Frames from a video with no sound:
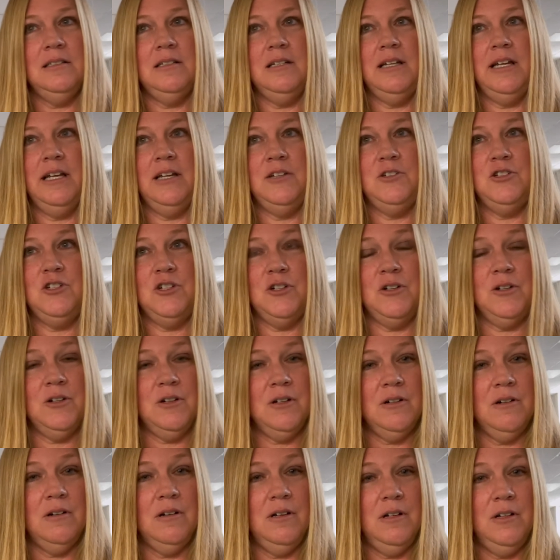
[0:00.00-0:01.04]
and
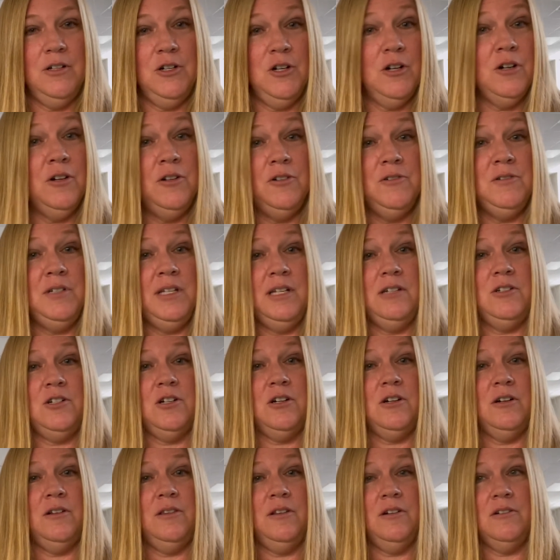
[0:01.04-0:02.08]
you're a new
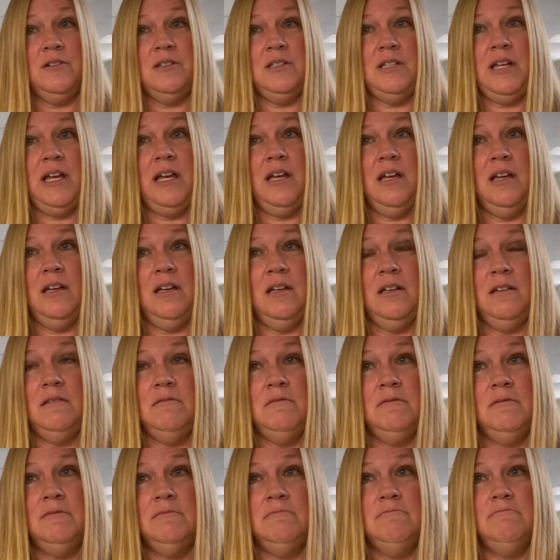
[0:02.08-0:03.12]
teacher and they're saying,
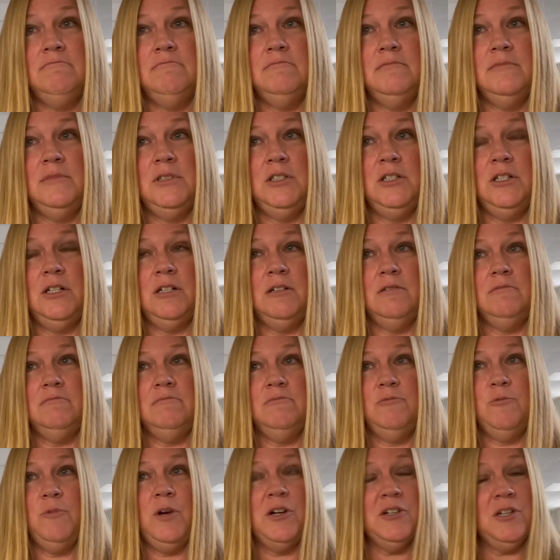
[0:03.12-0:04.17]

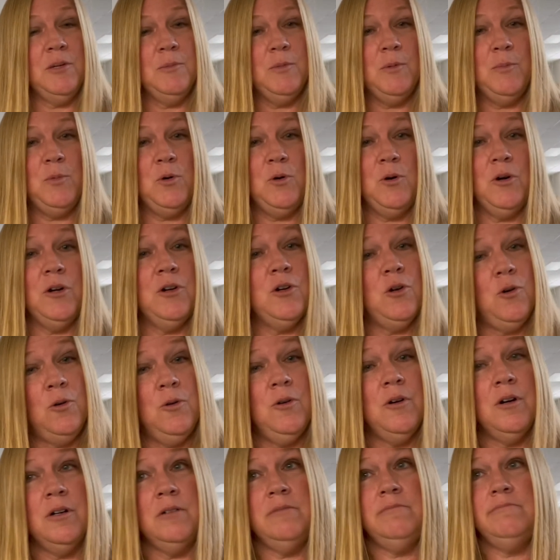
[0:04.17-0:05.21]
welcome aboard,
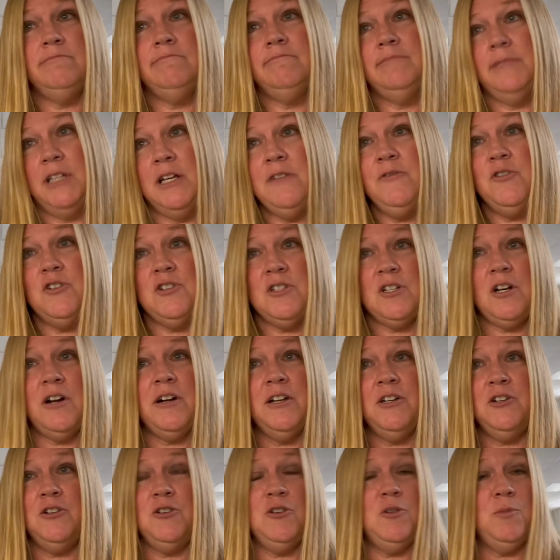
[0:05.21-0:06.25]
or if you're
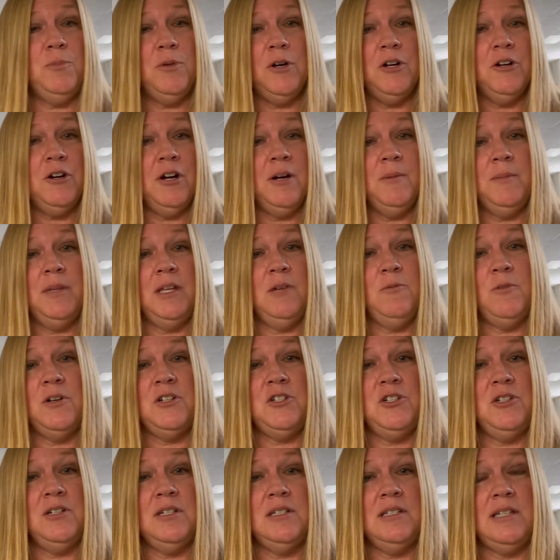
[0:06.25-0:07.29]
starting a new program and they
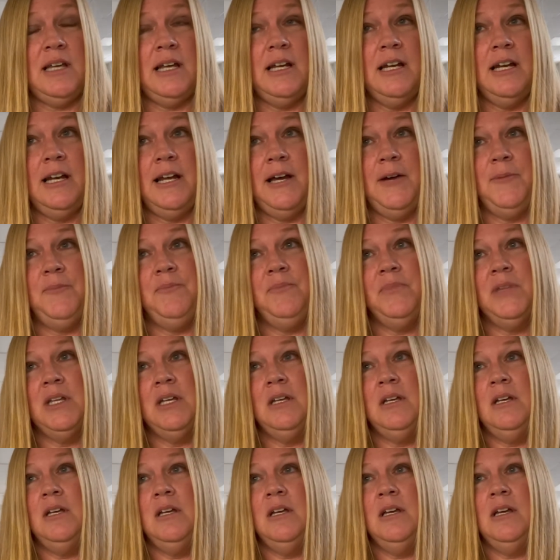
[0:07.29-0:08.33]
want you to set it up.
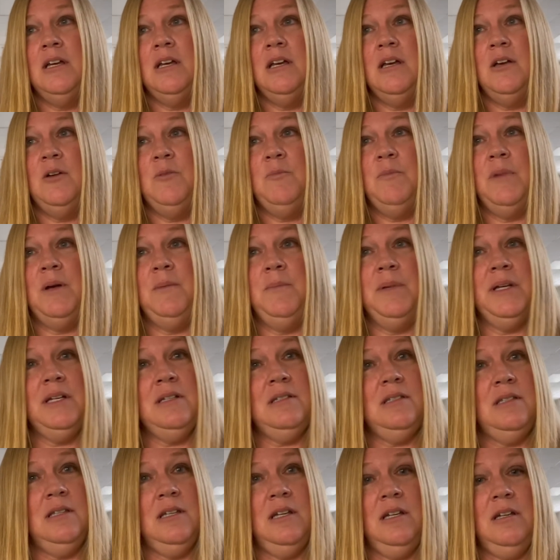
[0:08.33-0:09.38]
My
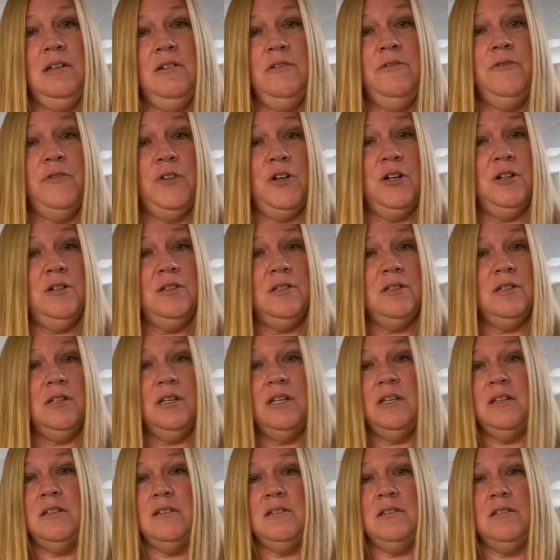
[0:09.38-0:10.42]
biggest thing first
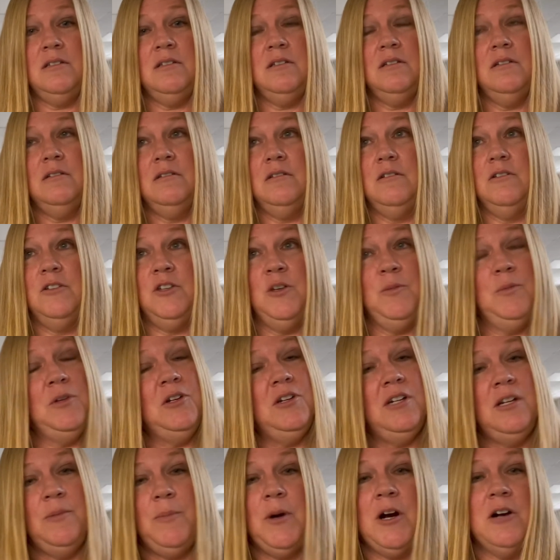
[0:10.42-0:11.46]
is
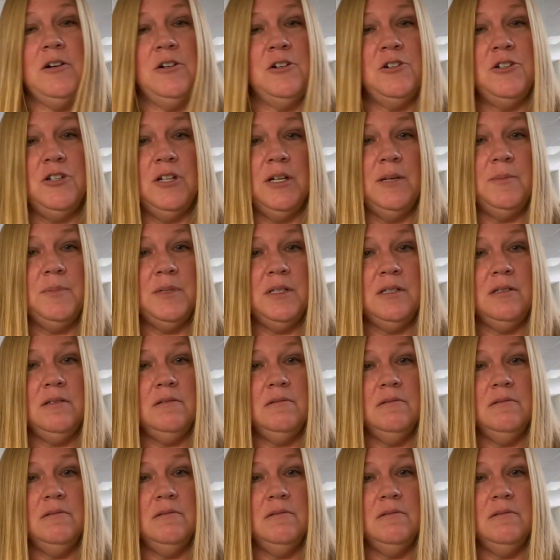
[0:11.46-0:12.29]
community partnerships.